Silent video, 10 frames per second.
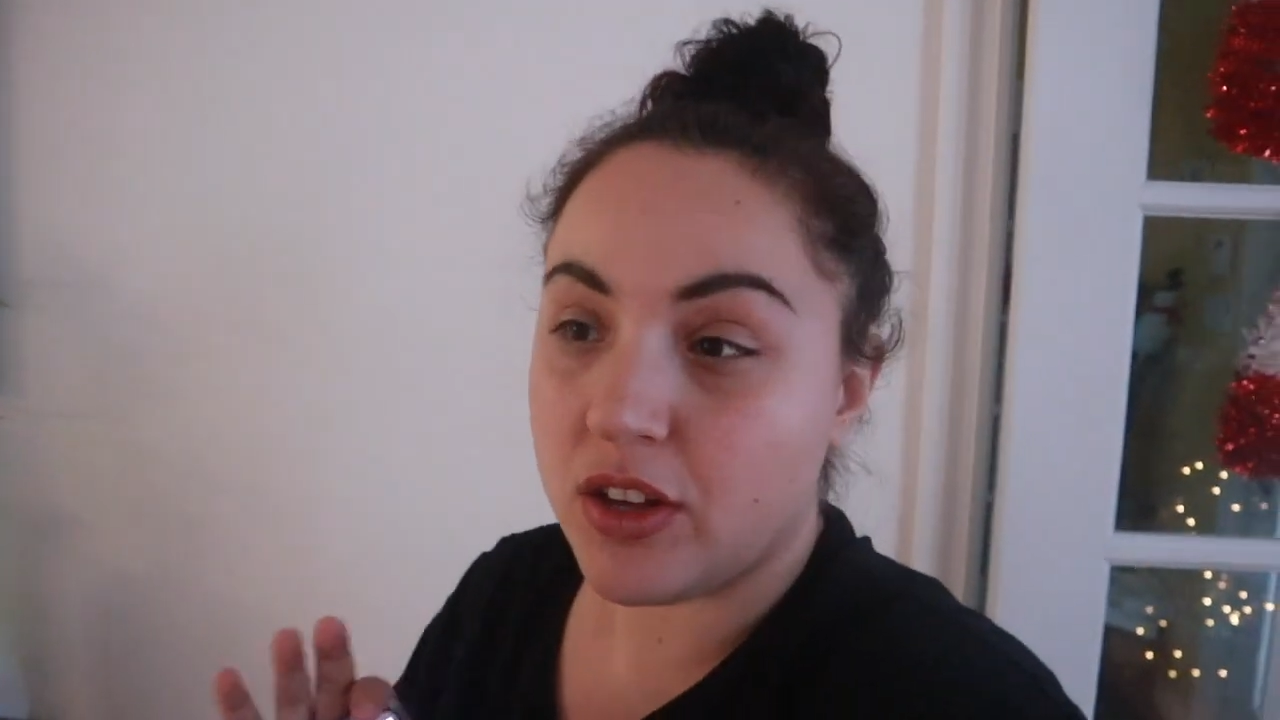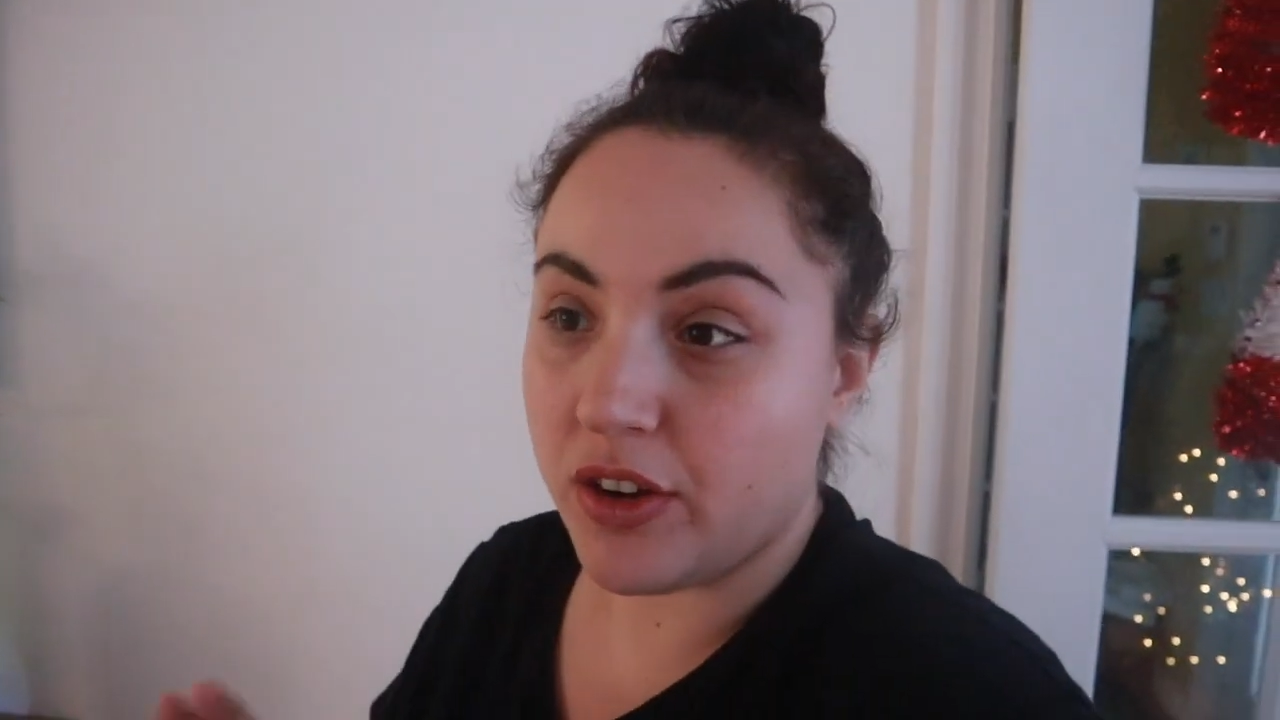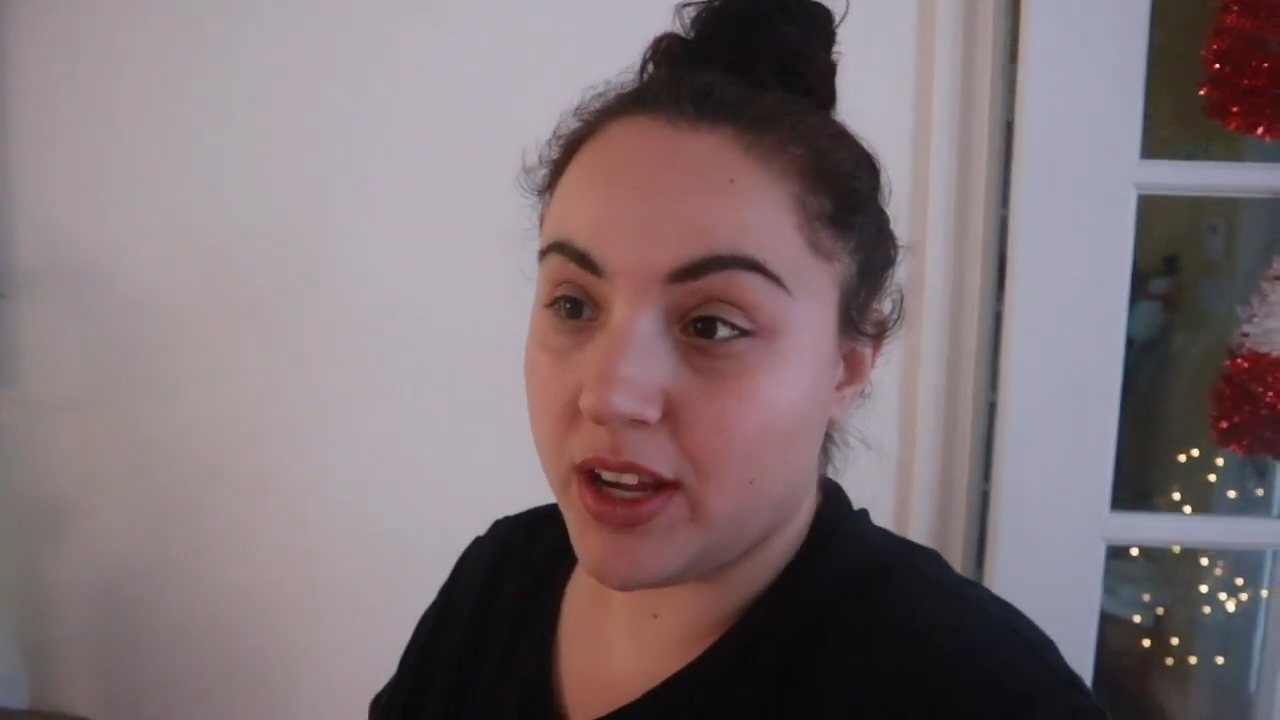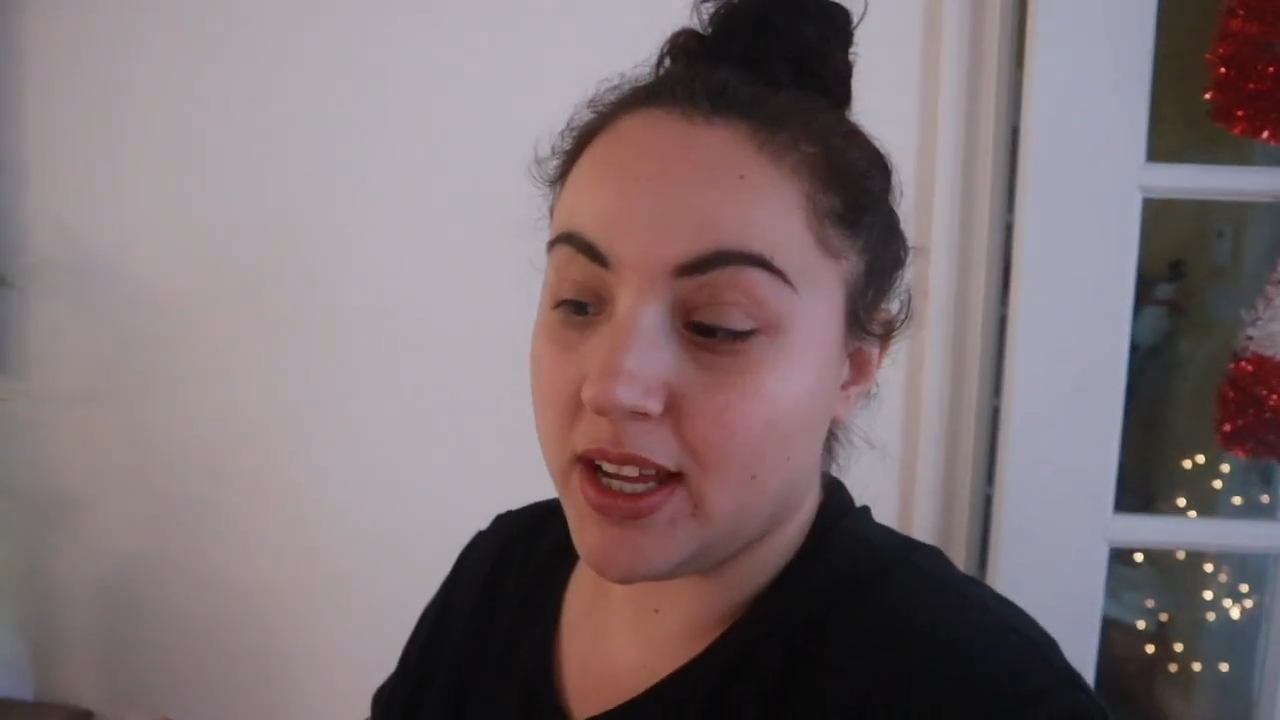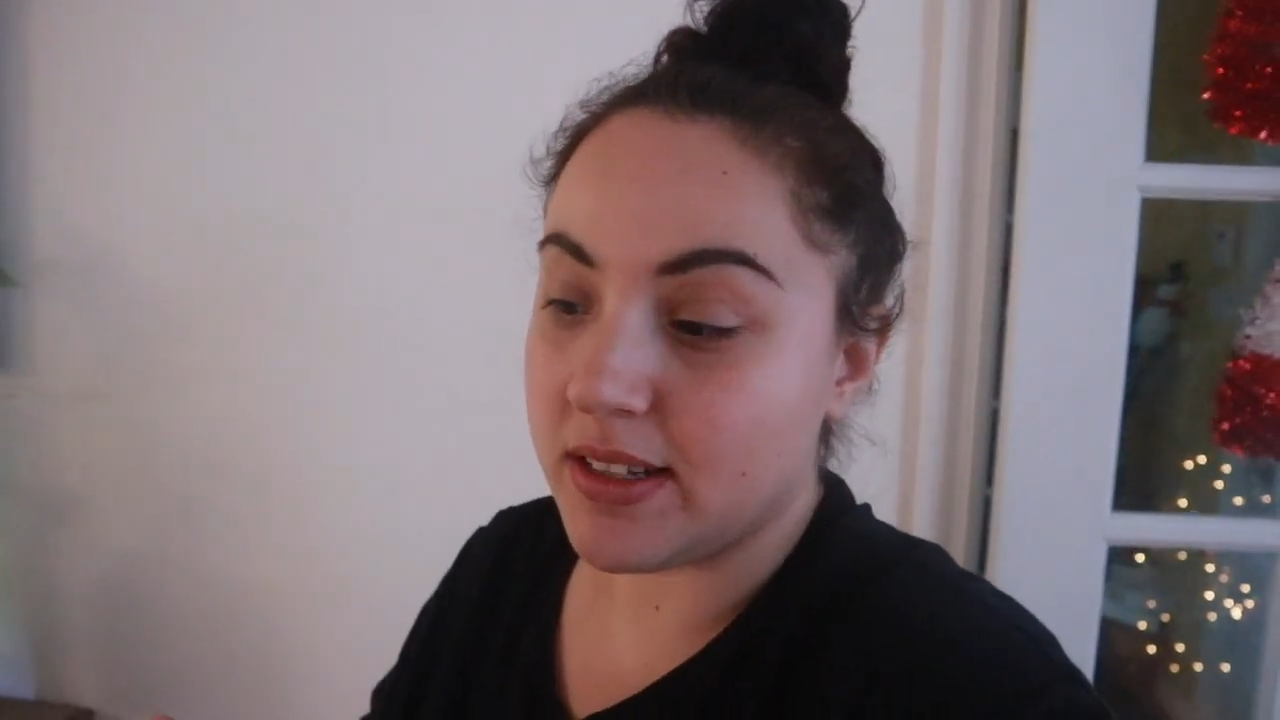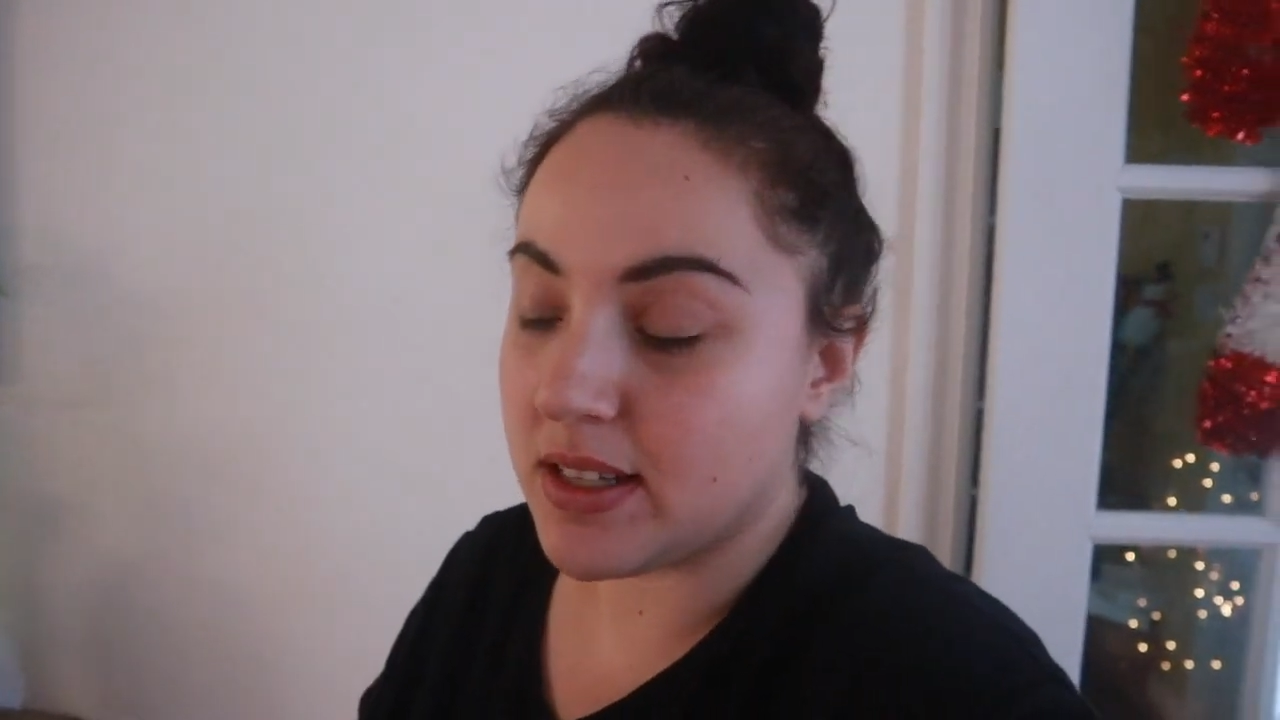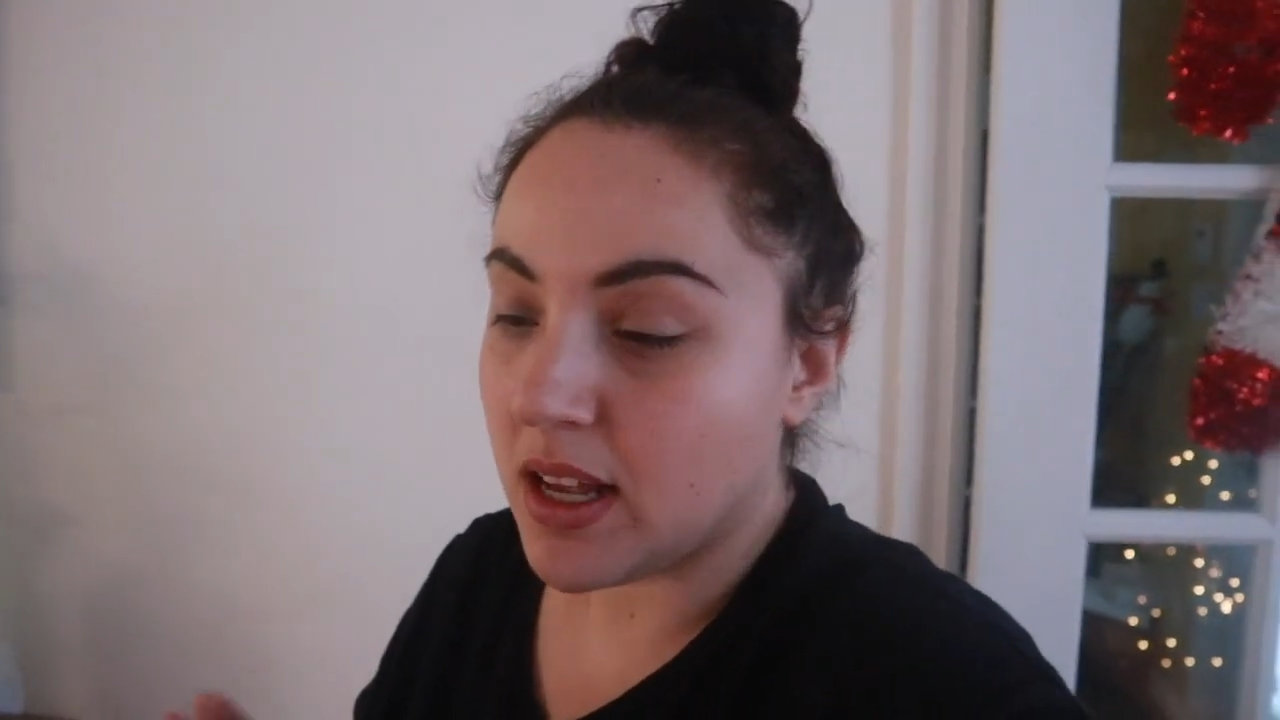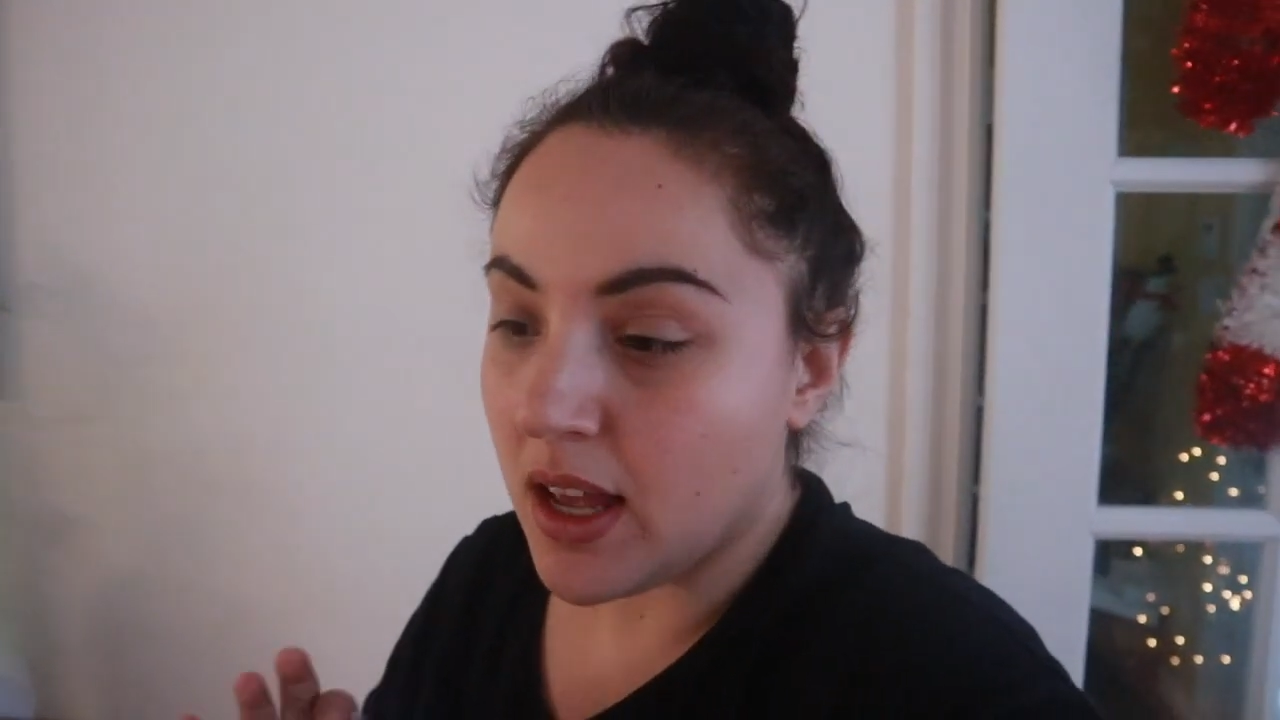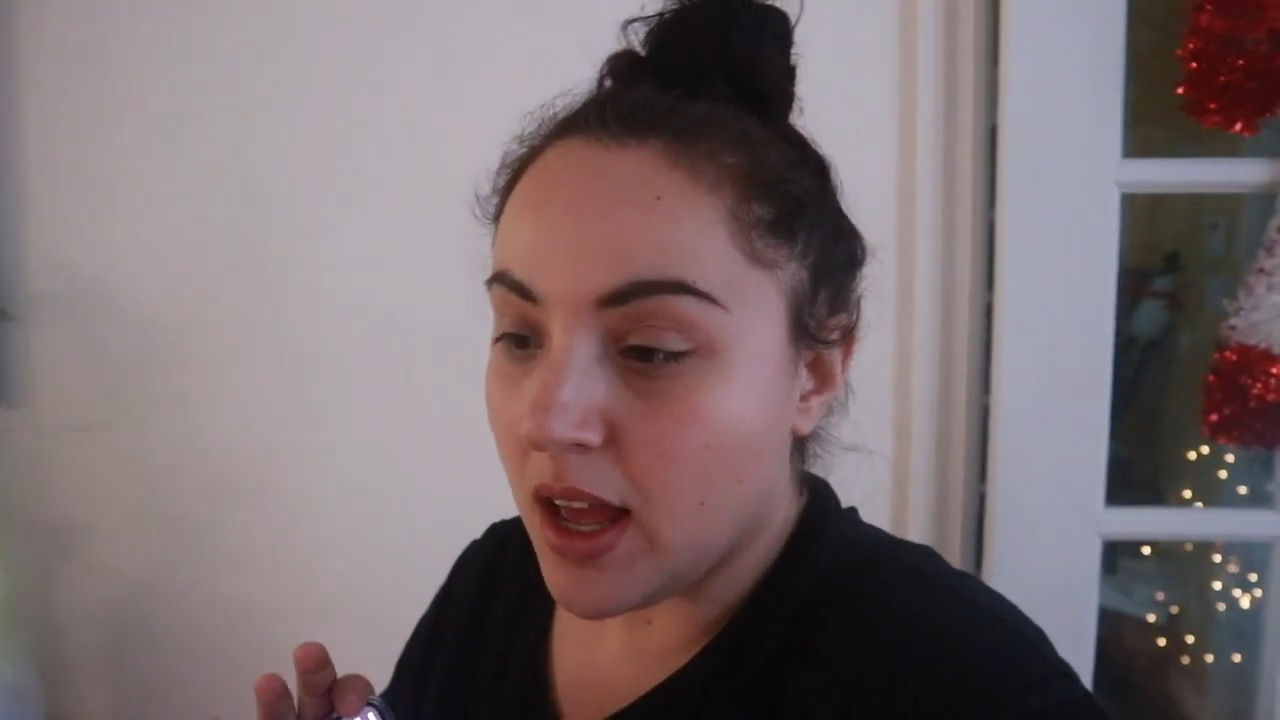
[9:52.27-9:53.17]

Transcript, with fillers: your kids.